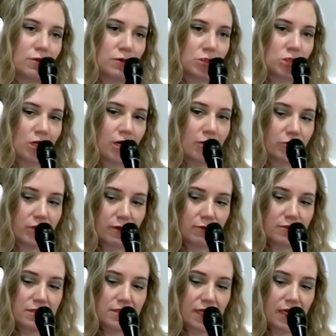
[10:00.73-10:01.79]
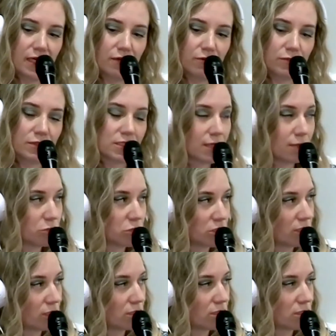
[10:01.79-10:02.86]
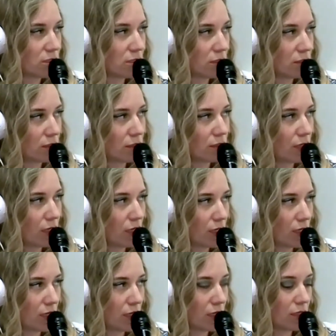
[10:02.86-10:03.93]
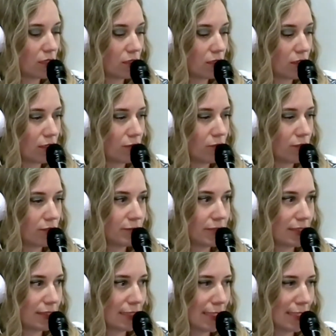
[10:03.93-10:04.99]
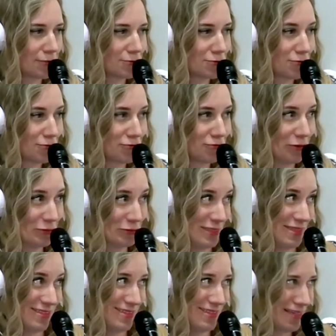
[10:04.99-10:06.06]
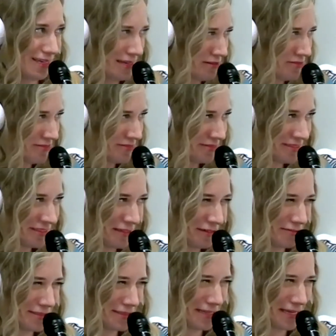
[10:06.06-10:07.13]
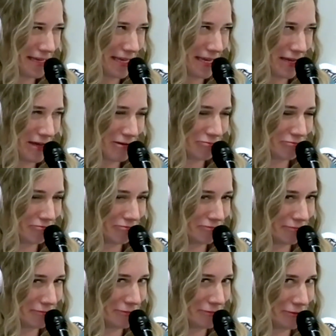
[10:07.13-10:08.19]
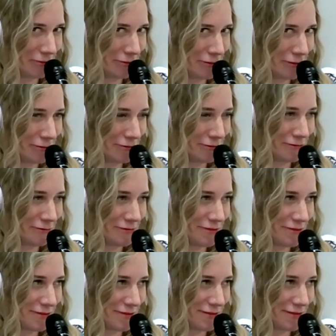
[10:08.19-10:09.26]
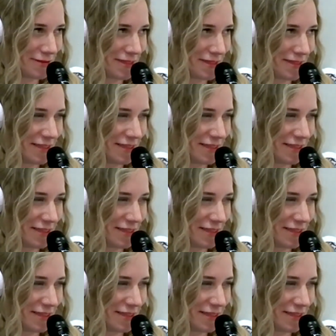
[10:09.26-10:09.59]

old job when I was a receptionist, they wanted me to like answer the phones and stuff. And I was like, gross.